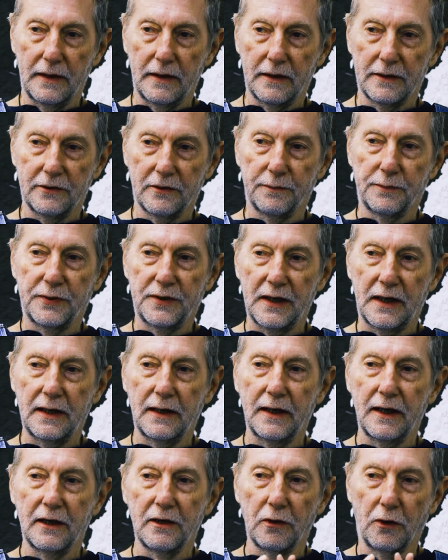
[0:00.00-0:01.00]
sort of
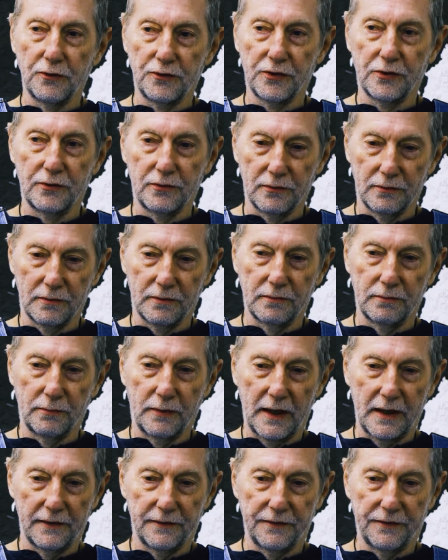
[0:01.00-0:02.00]
particularly logical
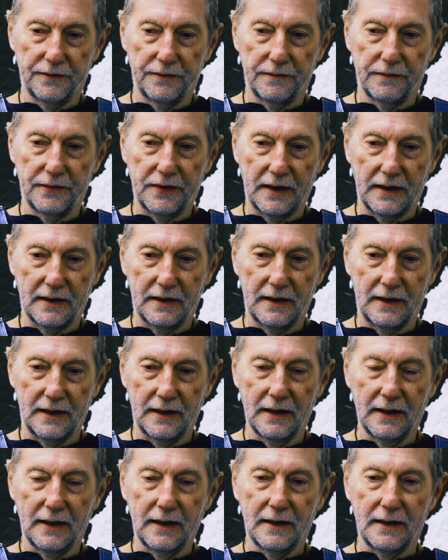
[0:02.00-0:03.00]
way of thinking,
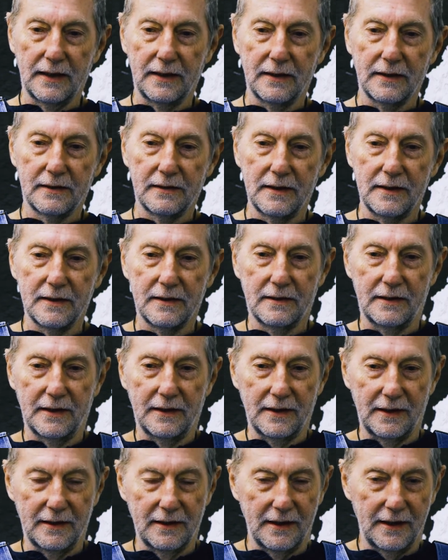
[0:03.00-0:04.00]
in the sense he
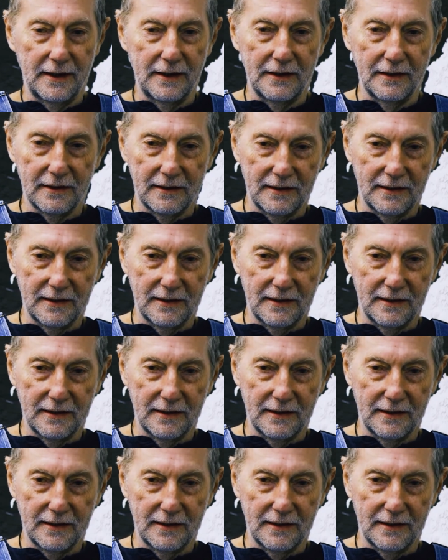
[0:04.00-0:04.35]
didn't